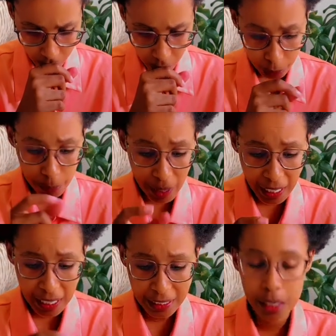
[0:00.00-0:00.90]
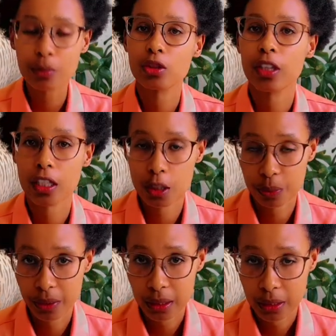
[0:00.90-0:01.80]
Rebecca came to the
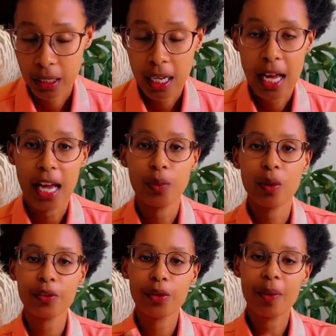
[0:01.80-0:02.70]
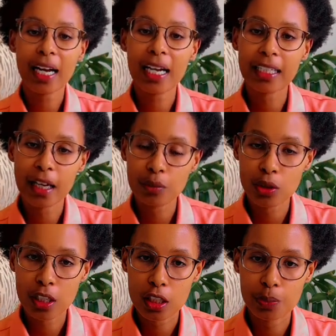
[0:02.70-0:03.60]
spring. And when Rebecca came to
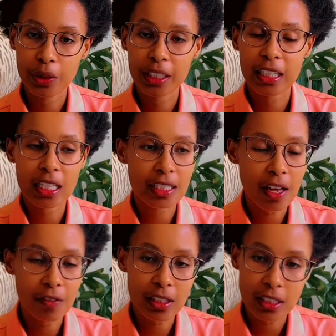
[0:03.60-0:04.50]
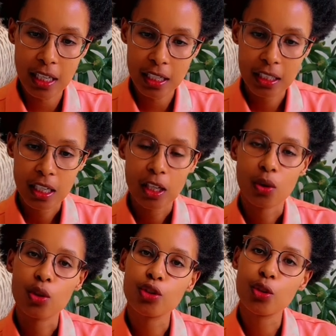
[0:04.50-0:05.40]
the spring, the servant said,
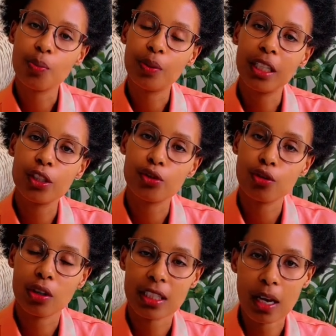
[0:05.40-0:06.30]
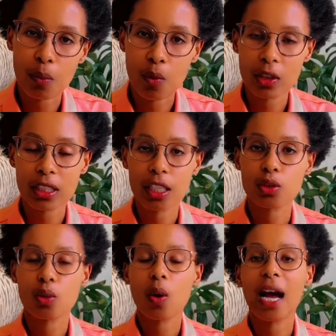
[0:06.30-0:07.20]
could you please draw some water
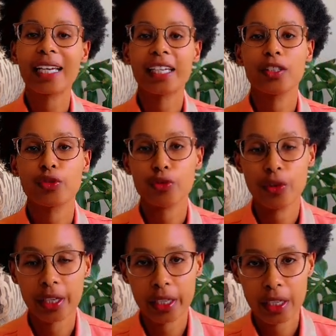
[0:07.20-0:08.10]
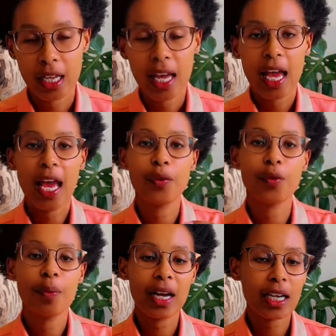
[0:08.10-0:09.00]
so I can drink? And
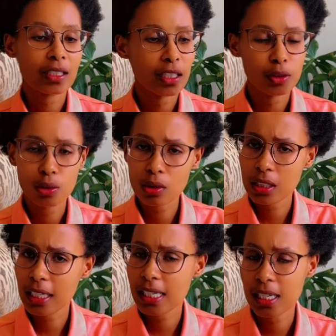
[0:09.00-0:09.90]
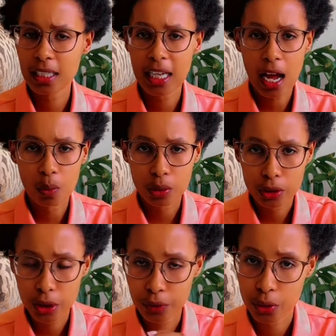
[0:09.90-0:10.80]
Rebecca said, No, certainly I will
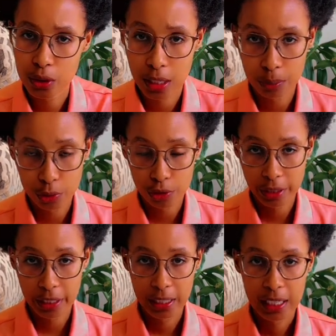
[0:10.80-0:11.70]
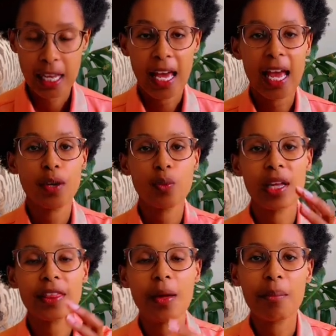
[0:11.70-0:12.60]
give you some drink. And
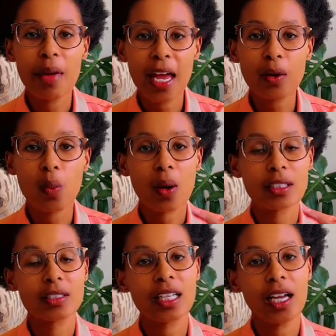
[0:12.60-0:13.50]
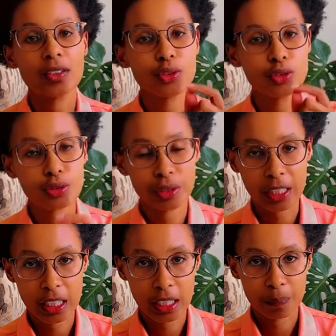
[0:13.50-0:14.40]
when the man was done
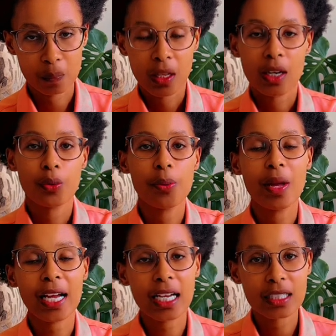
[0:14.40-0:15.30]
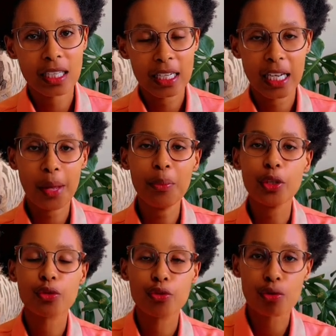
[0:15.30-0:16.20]
drinking, Rebecca said, Let me
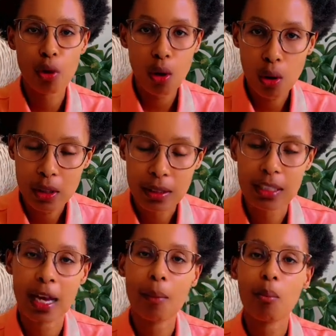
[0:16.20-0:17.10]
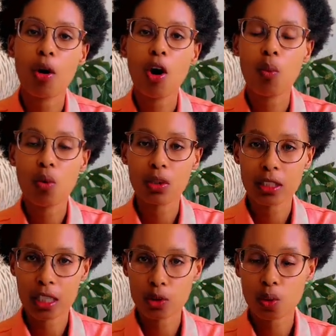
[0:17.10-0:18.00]
draw some more
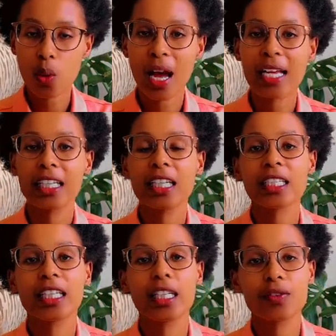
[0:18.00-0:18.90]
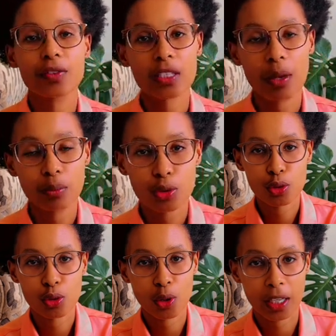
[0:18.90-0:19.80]
water so I can give some
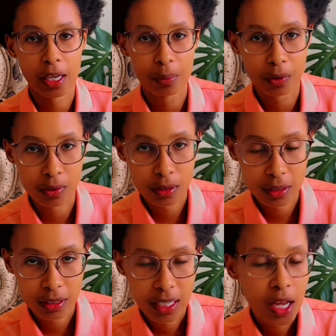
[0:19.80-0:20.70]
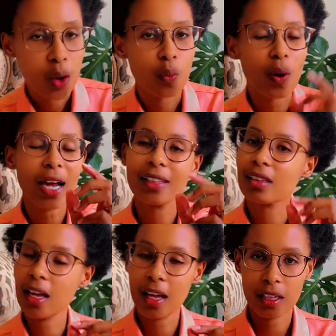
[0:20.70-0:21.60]
your camels. Right
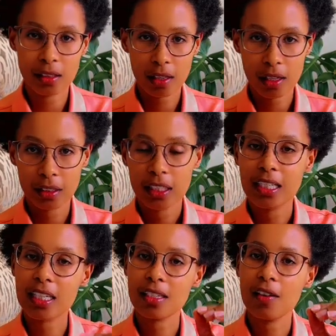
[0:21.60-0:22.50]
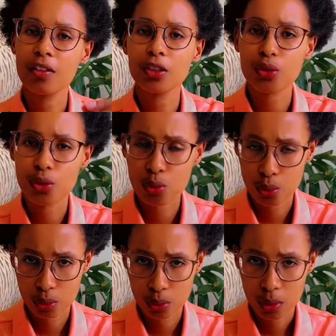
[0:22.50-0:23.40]
there and then, the servant
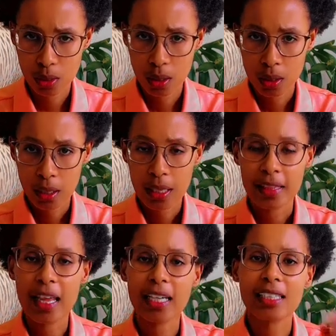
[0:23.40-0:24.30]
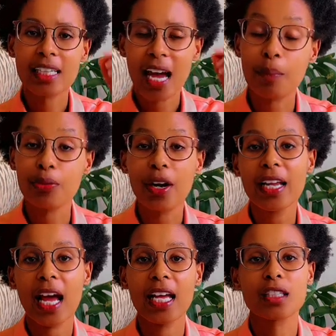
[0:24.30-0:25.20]
knew that the
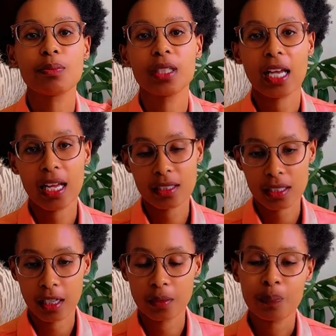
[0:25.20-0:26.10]
prayer has been answered.